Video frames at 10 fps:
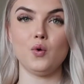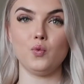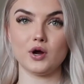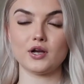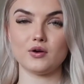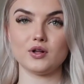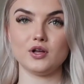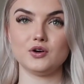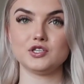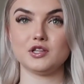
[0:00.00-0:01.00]
workout
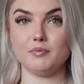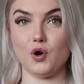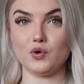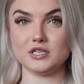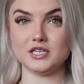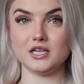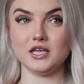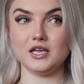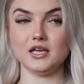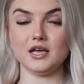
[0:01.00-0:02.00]
clothes, the bow and
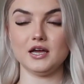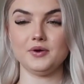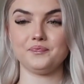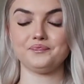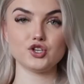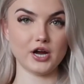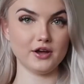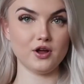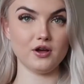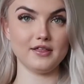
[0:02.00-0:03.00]
tee
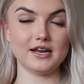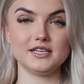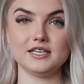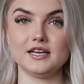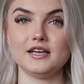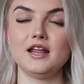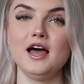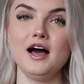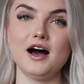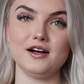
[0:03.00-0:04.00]
try-on haul that I did,
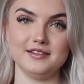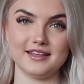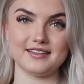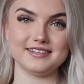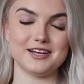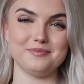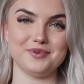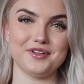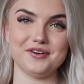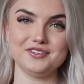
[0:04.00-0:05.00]
I'll link that down
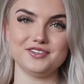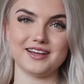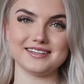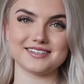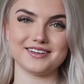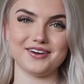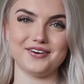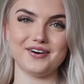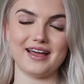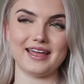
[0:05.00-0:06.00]
below so you guys can
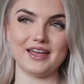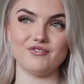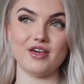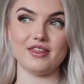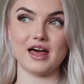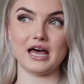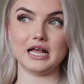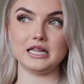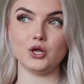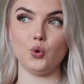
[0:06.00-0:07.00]
go give that
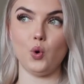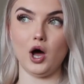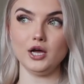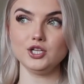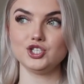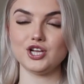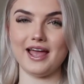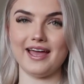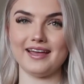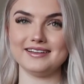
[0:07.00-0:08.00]
a little watch.
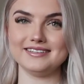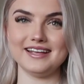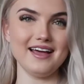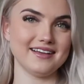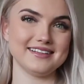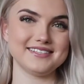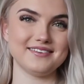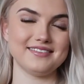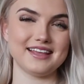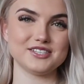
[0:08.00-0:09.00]
And yeah,
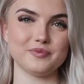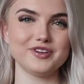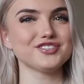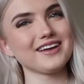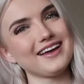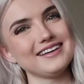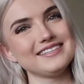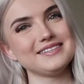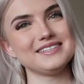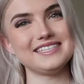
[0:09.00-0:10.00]
so thanks so much, guys.
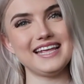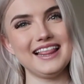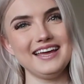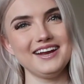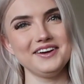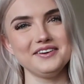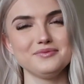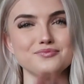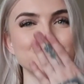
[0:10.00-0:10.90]
See you later.